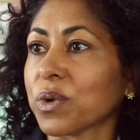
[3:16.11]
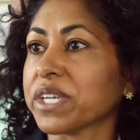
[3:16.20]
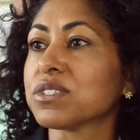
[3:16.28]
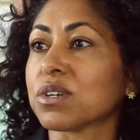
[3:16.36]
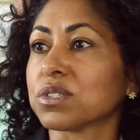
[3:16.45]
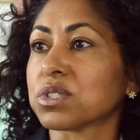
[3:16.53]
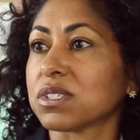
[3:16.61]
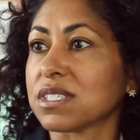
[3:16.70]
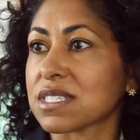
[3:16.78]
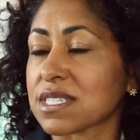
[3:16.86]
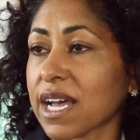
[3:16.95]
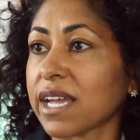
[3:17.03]
researcher
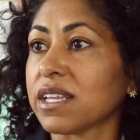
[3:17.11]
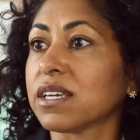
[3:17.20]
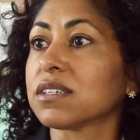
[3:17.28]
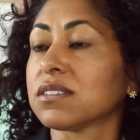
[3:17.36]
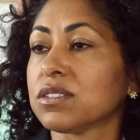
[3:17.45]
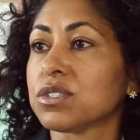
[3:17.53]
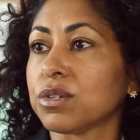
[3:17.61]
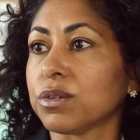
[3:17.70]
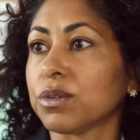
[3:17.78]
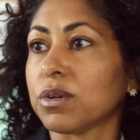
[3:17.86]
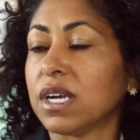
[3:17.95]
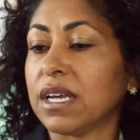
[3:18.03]
deciding mm -hmm.
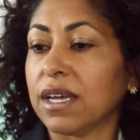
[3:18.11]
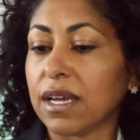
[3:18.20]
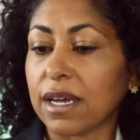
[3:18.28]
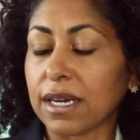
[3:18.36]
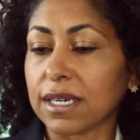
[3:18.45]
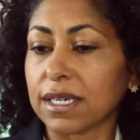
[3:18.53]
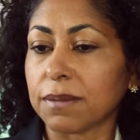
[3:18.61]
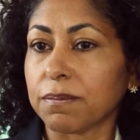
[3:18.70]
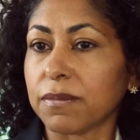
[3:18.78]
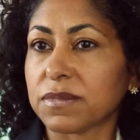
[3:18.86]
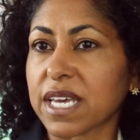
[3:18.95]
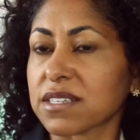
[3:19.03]
to
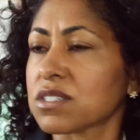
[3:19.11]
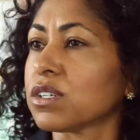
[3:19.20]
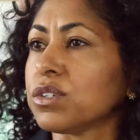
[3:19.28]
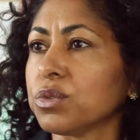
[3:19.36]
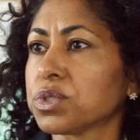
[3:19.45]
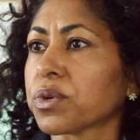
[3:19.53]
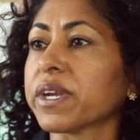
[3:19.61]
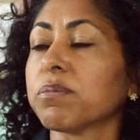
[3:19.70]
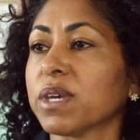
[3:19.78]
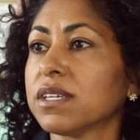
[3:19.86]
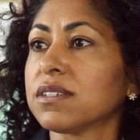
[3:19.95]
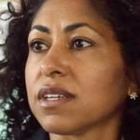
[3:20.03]
um, test a new
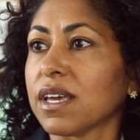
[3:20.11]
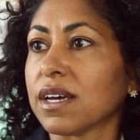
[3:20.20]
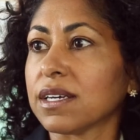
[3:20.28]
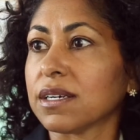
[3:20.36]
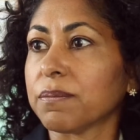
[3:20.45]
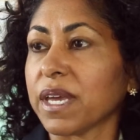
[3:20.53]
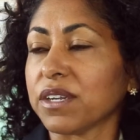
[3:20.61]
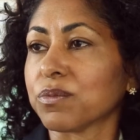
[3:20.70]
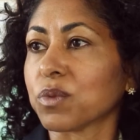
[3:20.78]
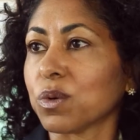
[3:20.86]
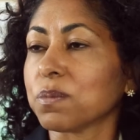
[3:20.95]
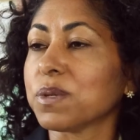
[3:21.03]
treatment um, and
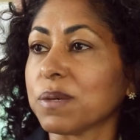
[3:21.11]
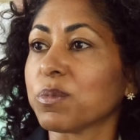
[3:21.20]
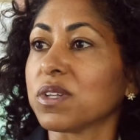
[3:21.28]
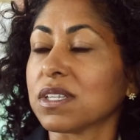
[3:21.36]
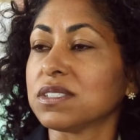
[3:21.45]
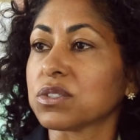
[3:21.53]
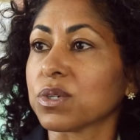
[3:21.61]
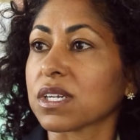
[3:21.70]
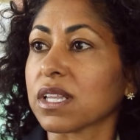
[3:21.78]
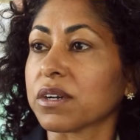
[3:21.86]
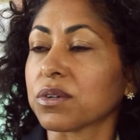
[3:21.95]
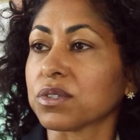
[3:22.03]
enroll people into a
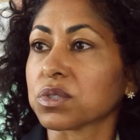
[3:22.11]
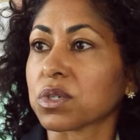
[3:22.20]
clinical